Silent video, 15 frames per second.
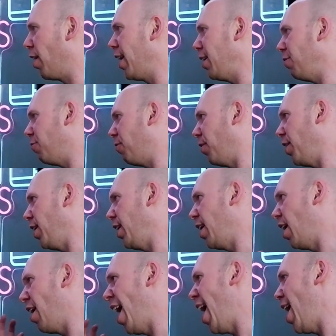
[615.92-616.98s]
grate for
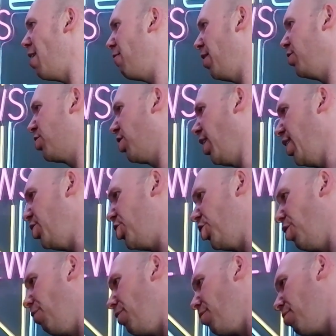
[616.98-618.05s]
the uh, air
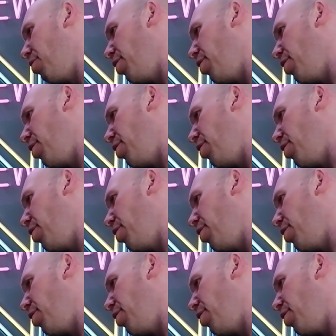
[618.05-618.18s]
ventilation of the